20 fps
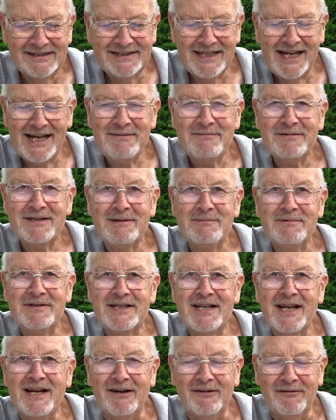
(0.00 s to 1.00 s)
James
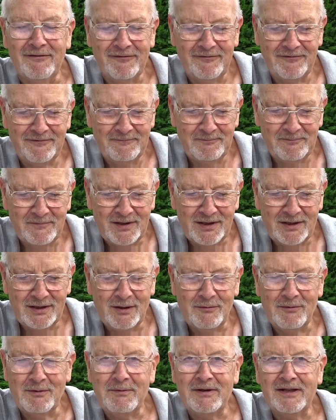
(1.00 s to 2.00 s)
himself, you
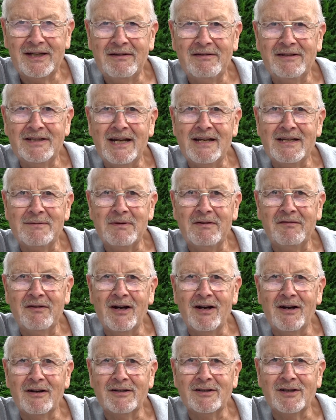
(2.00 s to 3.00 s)
know, we've been giving James a bit of a
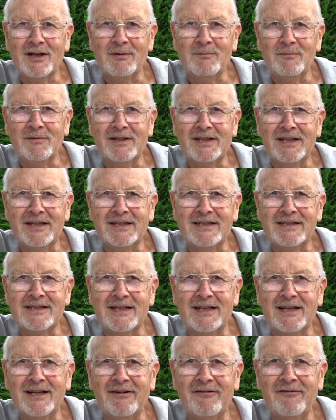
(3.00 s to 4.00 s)
hard time with his
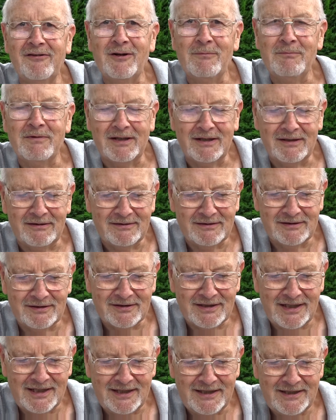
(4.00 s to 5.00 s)
uh, filming
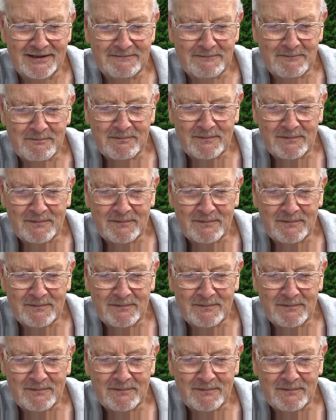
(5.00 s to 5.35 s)
just lately.